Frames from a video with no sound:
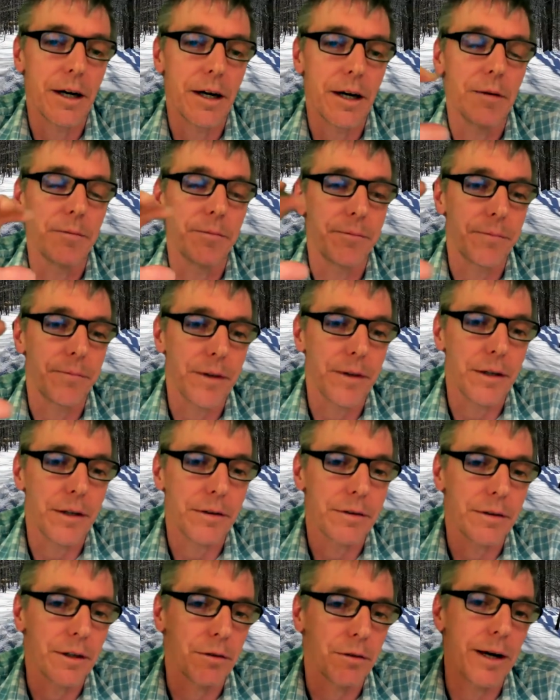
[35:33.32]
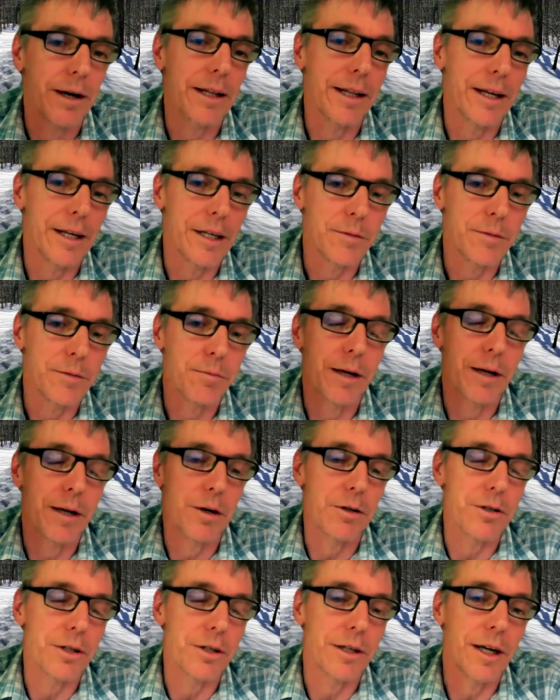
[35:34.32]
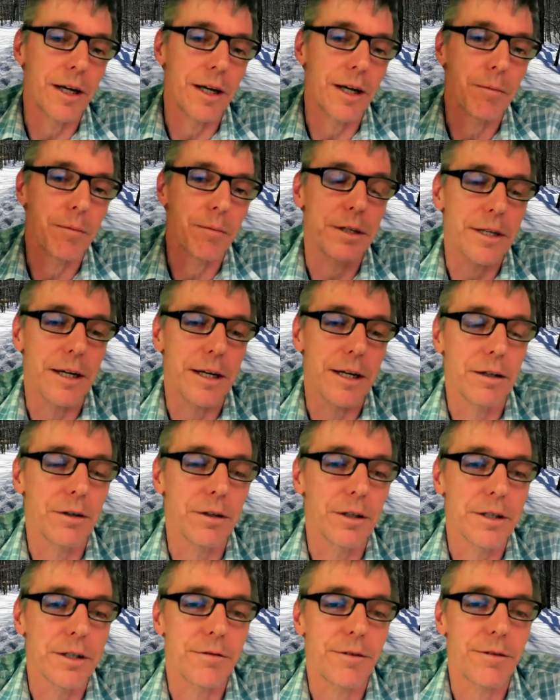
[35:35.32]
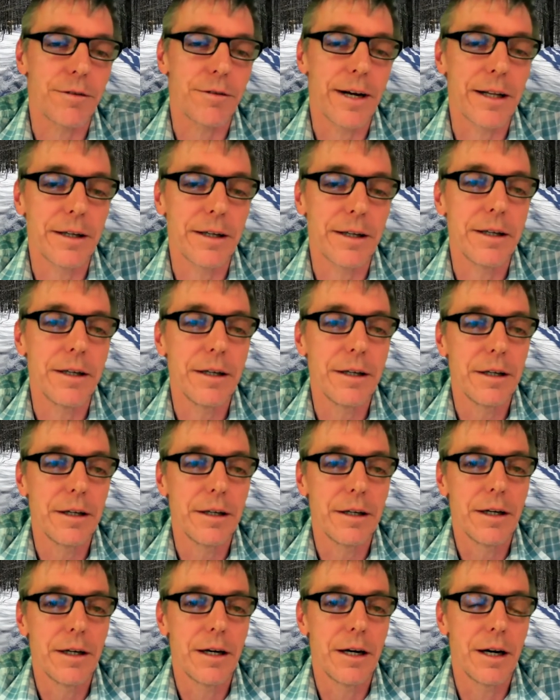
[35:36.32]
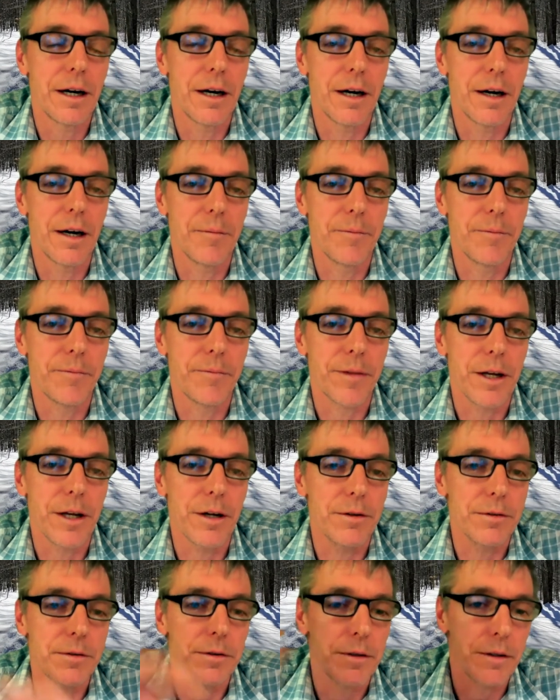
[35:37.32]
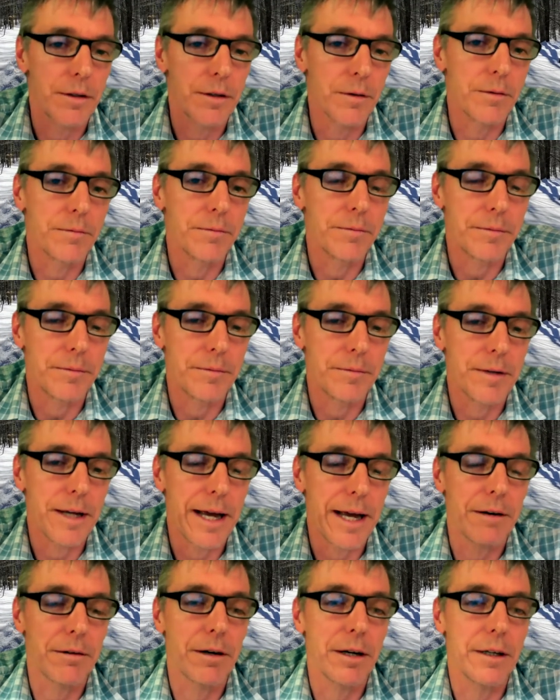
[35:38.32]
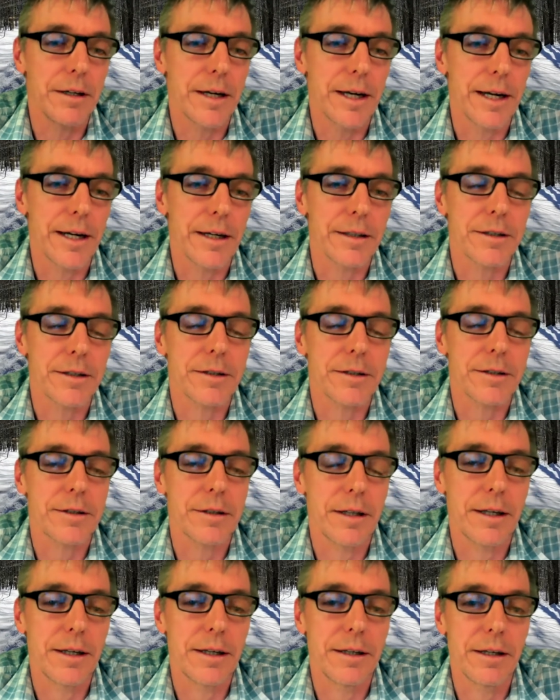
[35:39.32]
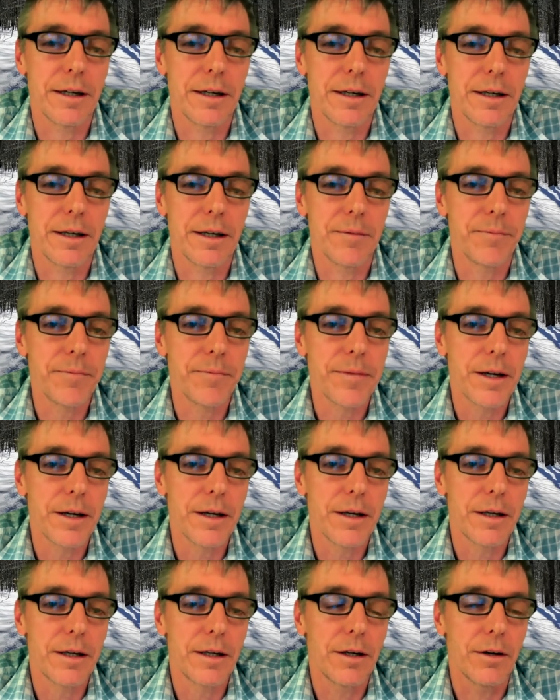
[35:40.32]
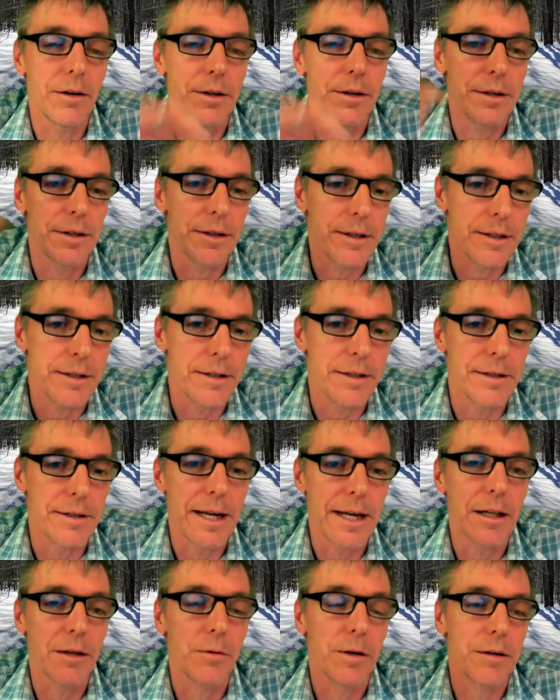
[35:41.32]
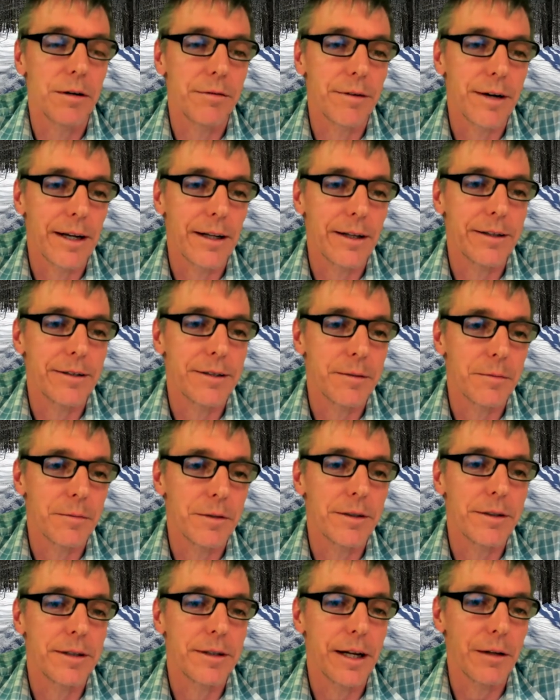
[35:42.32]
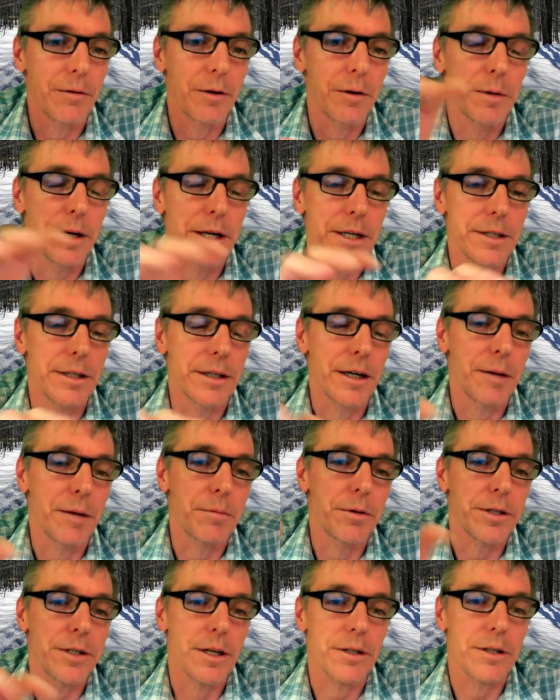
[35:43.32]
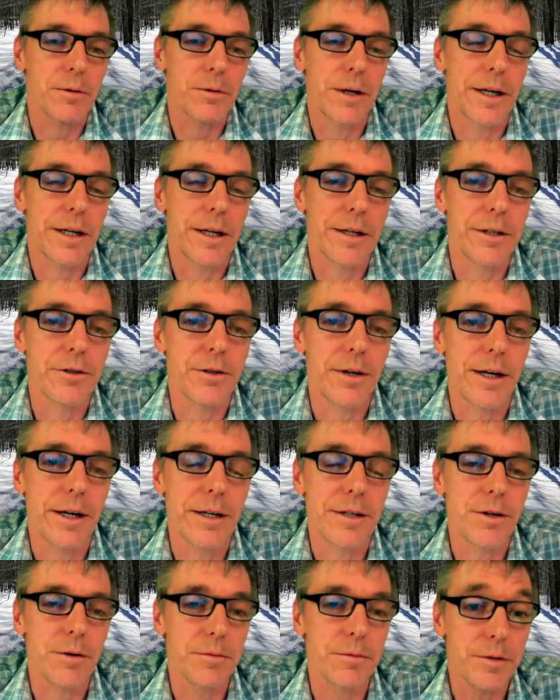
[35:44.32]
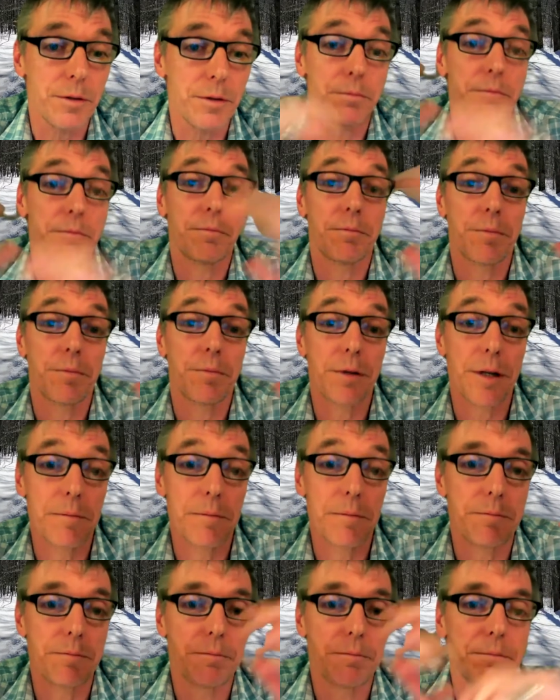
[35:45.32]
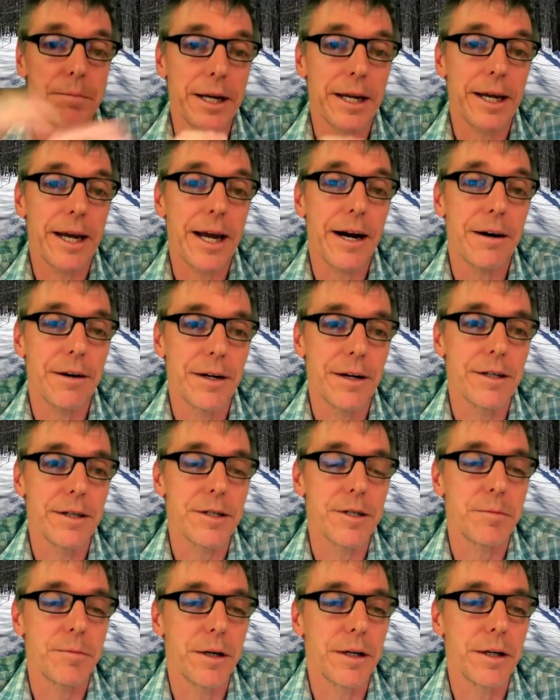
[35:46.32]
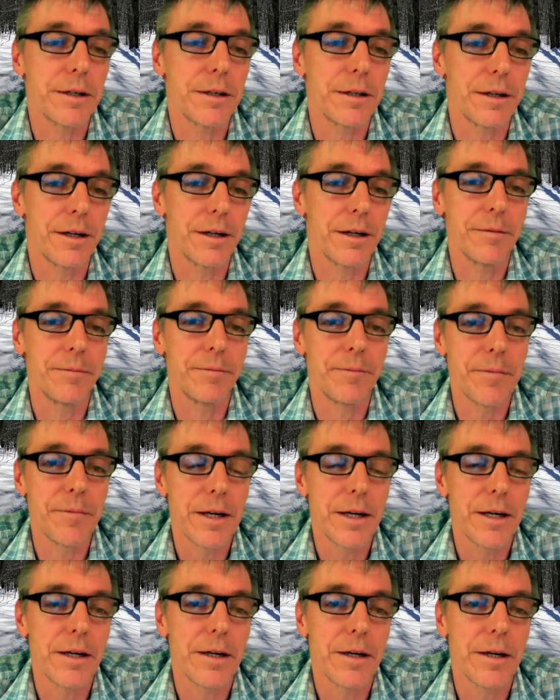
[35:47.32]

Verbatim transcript: um, the, the, Great Lakes Plain, mostly up in the St. Lawrence Valley, um, you know, the Adirondacks and um, the Delaware Valley, some of the Delaware Basin and Upper Susquehanna drainage. So it's a pretty big areas, but um,